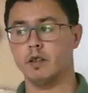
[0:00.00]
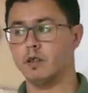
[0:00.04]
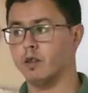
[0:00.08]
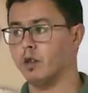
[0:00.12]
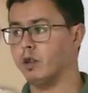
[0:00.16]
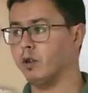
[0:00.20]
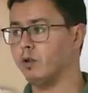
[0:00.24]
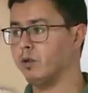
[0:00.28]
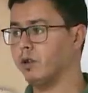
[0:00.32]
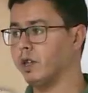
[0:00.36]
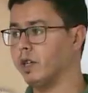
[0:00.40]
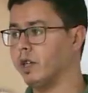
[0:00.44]

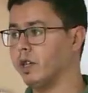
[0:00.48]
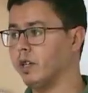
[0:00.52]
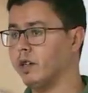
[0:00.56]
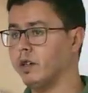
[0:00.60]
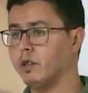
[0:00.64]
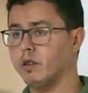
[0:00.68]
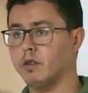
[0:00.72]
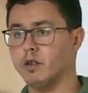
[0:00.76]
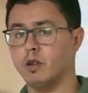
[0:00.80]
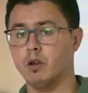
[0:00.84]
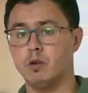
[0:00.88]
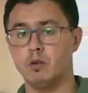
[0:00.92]
look here.
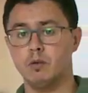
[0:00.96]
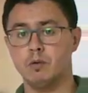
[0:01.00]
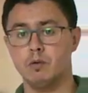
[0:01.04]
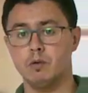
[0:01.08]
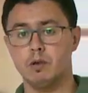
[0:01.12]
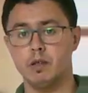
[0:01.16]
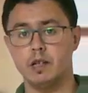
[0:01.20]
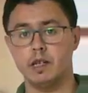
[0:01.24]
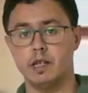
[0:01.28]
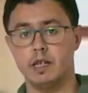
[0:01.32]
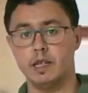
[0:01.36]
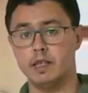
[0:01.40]

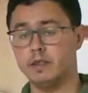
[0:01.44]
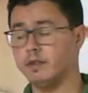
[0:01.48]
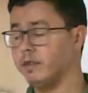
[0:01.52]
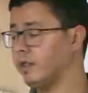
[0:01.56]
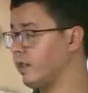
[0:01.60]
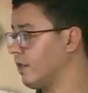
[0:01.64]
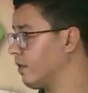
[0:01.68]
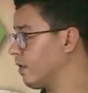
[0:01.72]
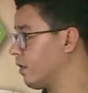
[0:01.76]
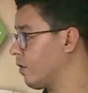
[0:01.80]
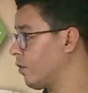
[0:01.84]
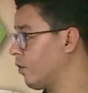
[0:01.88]
So it
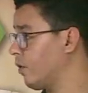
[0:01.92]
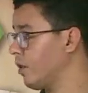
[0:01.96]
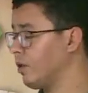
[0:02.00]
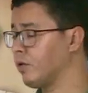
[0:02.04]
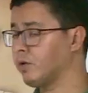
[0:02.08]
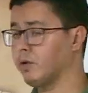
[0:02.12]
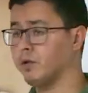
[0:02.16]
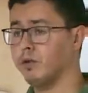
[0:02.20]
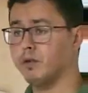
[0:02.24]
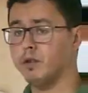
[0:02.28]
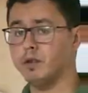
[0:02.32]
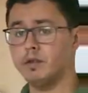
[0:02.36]
is a
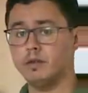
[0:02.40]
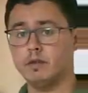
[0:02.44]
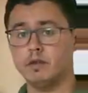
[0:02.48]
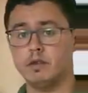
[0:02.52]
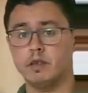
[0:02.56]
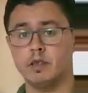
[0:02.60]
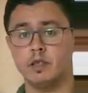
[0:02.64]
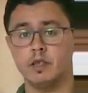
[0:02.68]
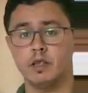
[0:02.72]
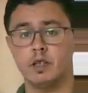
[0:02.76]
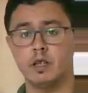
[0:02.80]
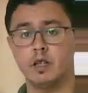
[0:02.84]
restaurant.
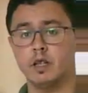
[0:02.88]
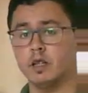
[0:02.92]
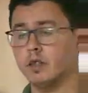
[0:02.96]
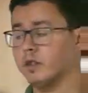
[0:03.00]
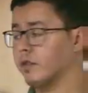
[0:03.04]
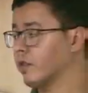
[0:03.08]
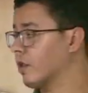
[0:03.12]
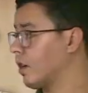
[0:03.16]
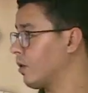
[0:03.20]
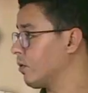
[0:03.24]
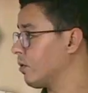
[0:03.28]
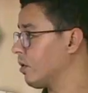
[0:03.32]

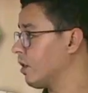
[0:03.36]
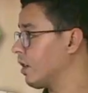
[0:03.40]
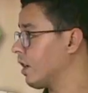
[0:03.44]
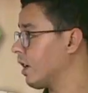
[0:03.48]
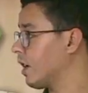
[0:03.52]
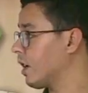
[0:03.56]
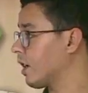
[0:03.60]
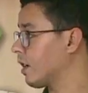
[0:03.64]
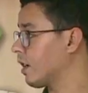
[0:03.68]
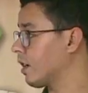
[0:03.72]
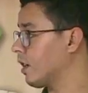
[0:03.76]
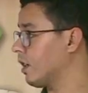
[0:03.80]
So there
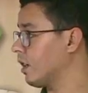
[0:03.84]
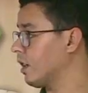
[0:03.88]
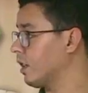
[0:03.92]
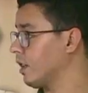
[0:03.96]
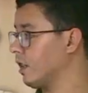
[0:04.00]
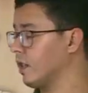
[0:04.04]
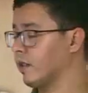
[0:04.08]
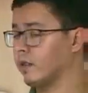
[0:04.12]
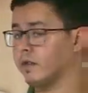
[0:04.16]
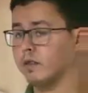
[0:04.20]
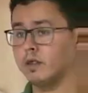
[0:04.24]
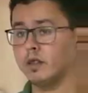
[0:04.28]
are
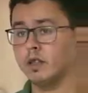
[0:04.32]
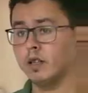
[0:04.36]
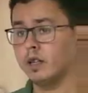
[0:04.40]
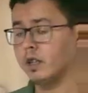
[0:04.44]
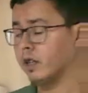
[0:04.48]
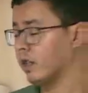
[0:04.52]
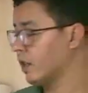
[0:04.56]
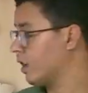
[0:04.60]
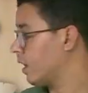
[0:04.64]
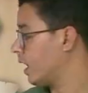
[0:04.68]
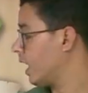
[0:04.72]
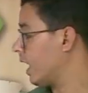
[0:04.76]

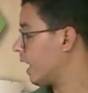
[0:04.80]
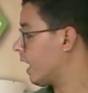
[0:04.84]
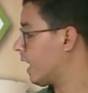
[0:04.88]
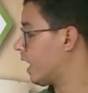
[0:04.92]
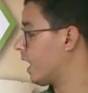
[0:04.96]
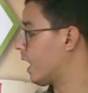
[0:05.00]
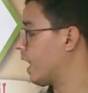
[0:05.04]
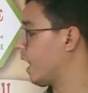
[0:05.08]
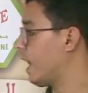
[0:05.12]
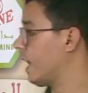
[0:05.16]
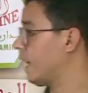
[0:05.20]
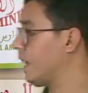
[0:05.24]
a
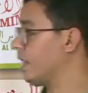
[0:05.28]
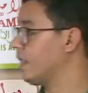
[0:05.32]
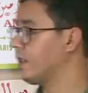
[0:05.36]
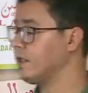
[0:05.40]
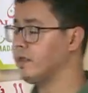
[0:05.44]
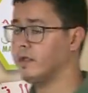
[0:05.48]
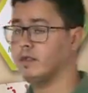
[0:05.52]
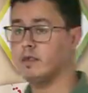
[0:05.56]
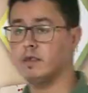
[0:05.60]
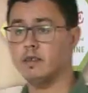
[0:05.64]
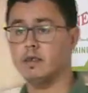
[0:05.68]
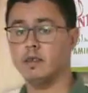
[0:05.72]

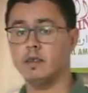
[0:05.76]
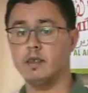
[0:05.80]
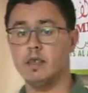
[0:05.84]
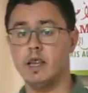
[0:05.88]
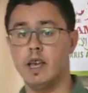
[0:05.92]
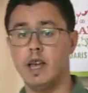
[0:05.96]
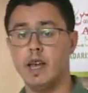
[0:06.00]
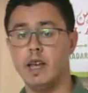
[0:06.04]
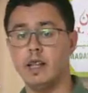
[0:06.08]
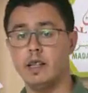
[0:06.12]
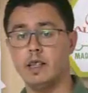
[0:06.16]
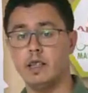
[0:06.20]
client
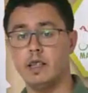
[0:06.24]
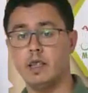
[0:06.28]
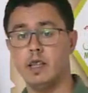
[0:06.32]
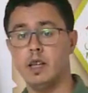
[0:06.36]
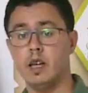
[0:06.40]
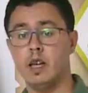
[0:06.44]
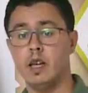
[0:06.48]
and